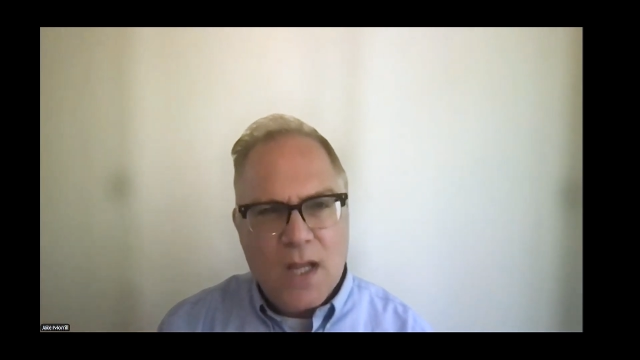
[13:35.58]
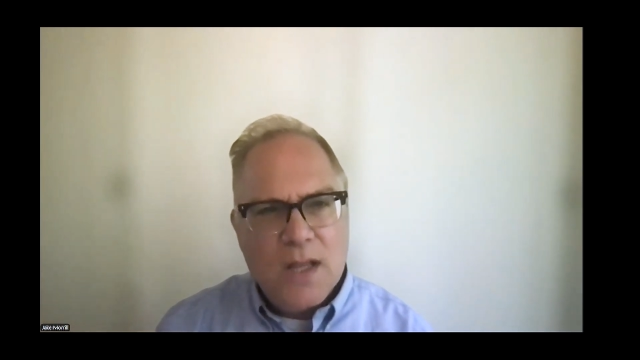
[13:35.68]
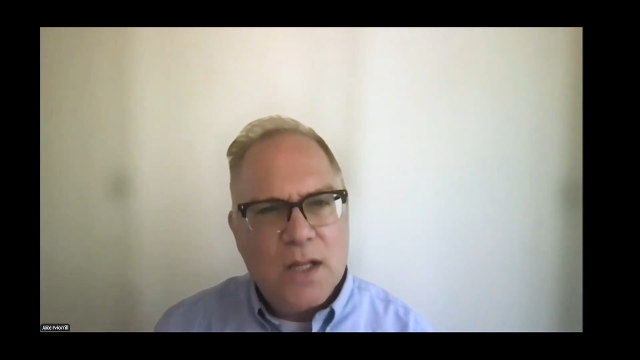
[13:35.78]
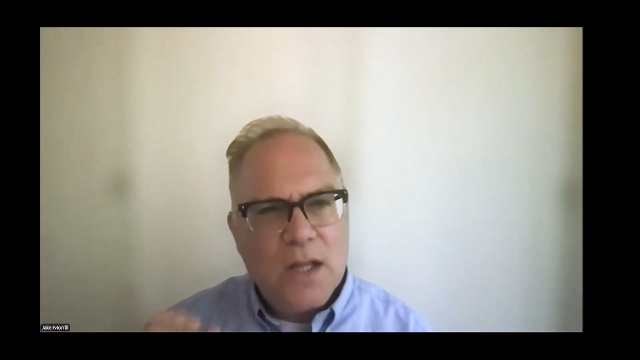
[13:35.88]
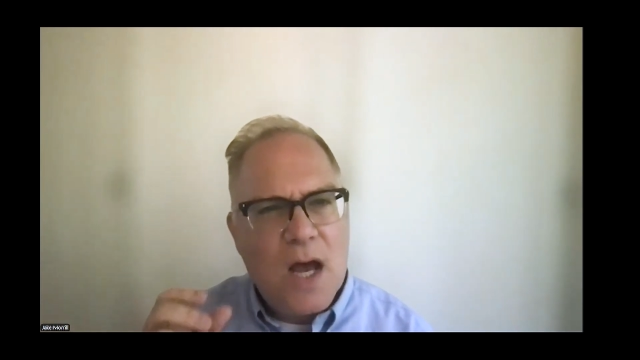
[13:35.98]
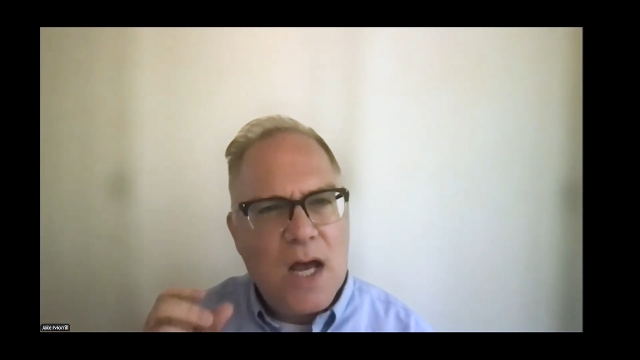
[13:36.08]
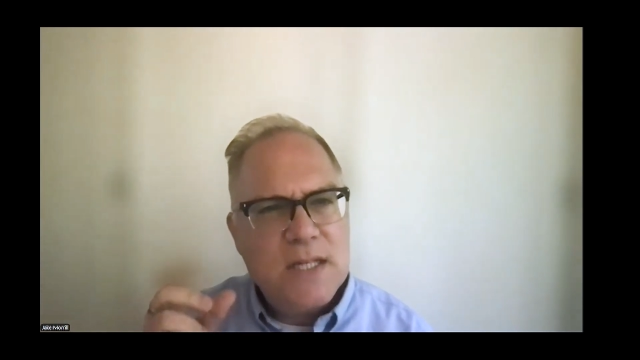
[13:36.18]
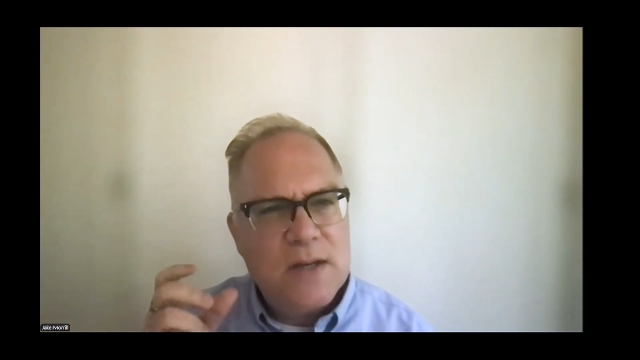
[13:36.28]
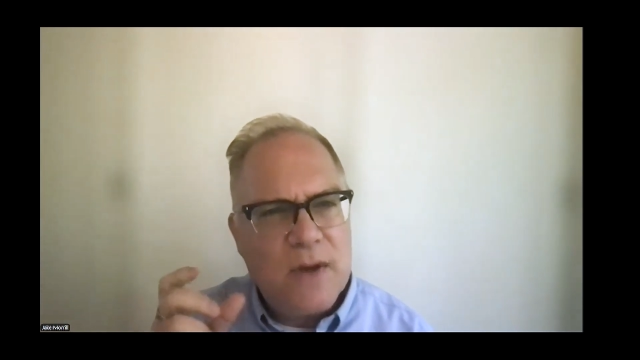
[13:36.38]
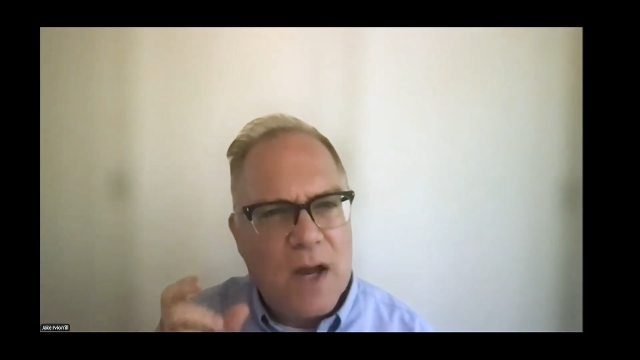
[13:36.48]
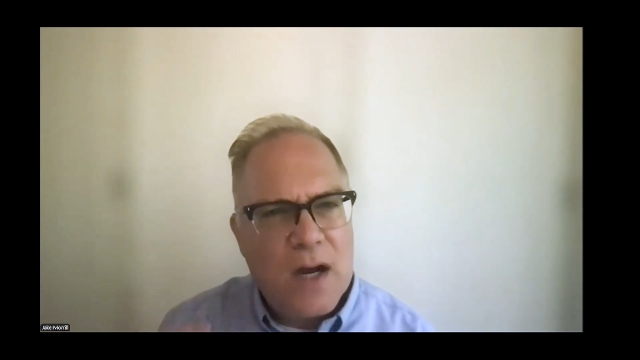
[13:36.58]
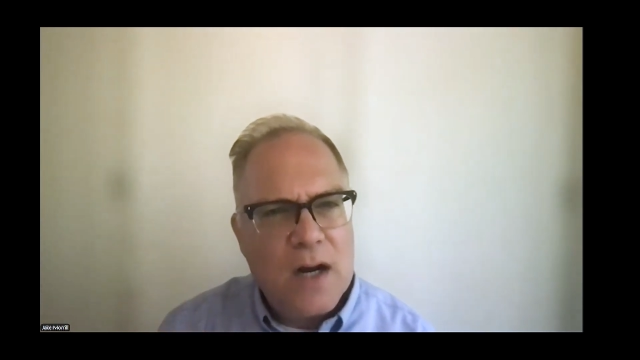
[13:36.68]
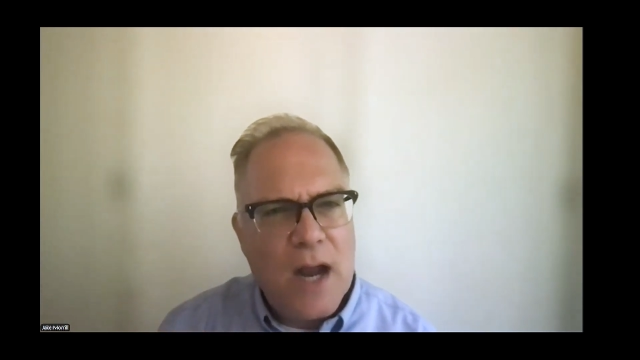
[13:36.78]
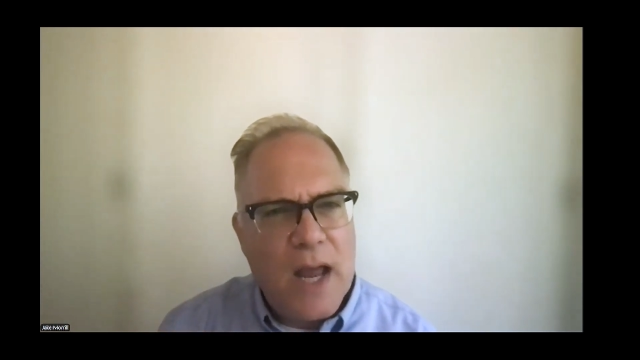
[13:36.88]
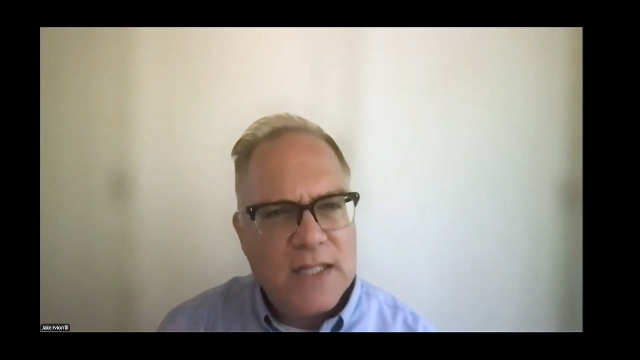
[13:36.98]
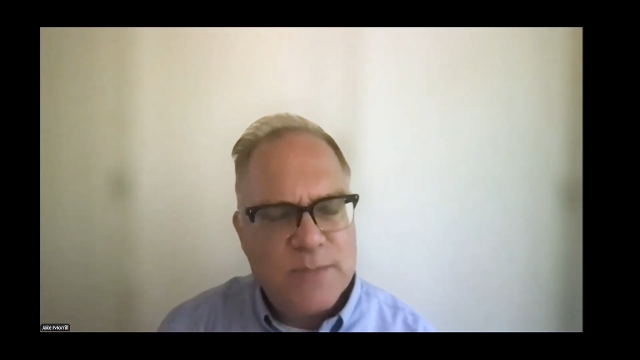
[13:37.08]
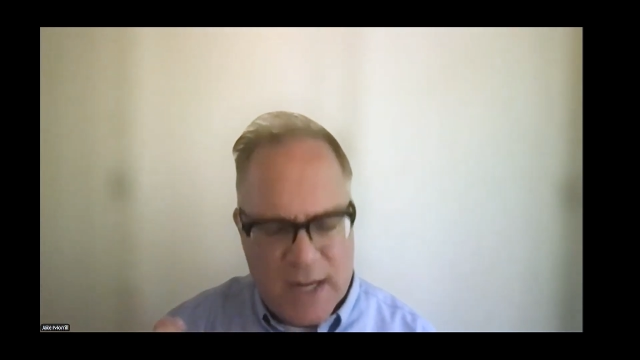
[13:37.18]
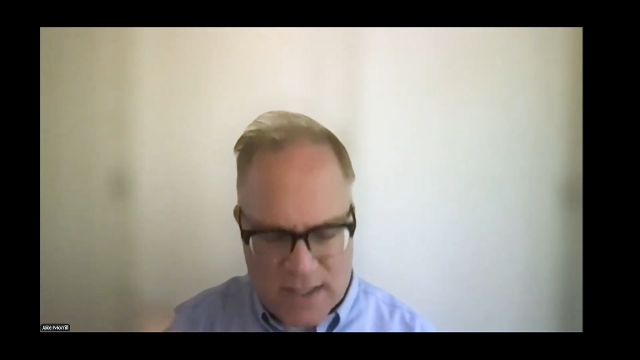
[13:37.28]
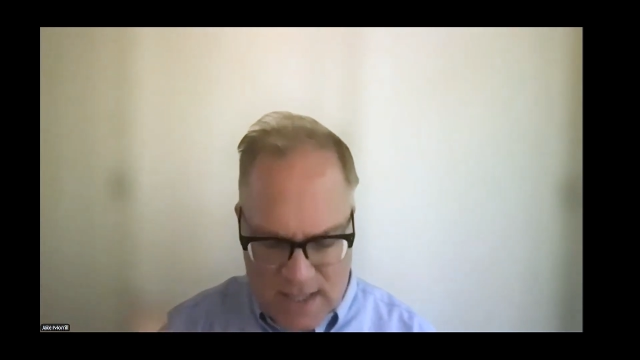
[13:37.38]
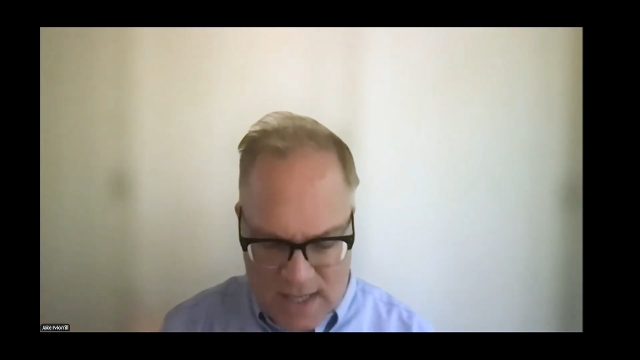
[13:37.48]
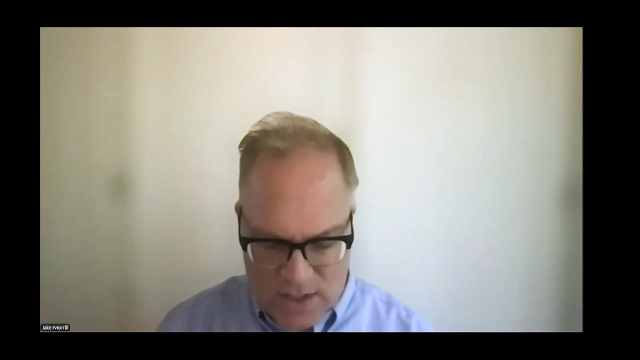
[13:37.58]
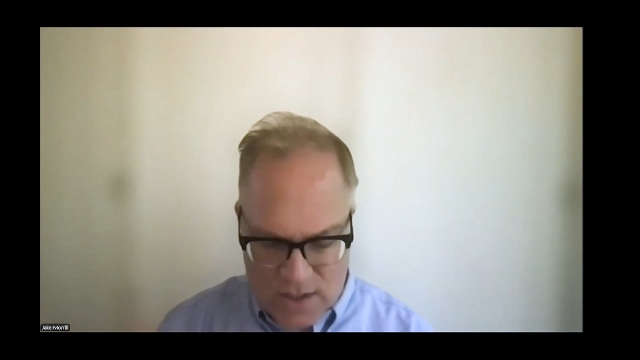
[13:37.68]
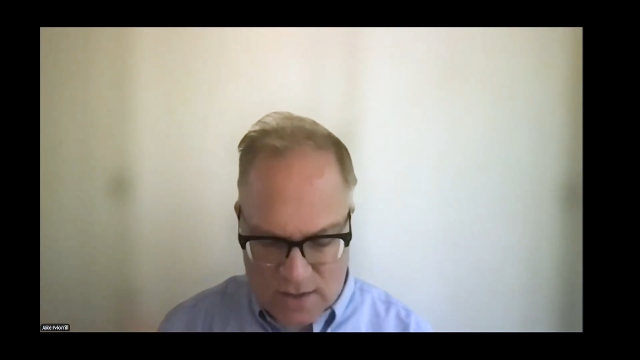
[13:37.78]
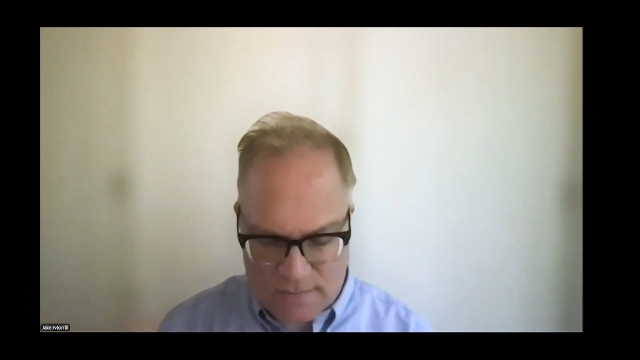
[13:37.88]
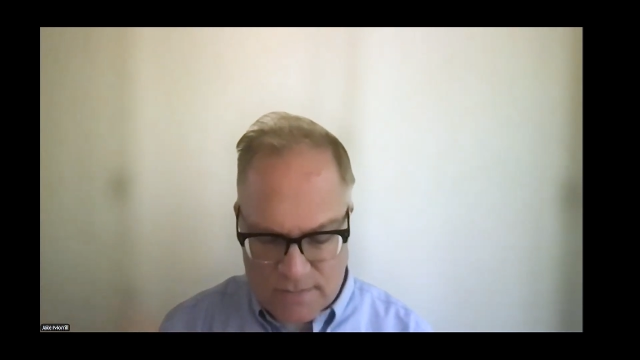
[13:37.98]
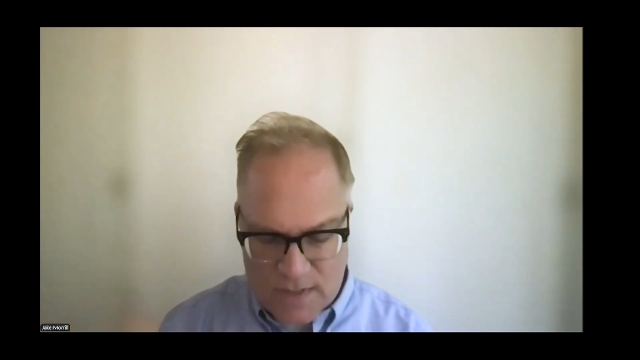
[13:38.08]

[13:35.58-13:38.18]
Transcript: The loss of our expectation,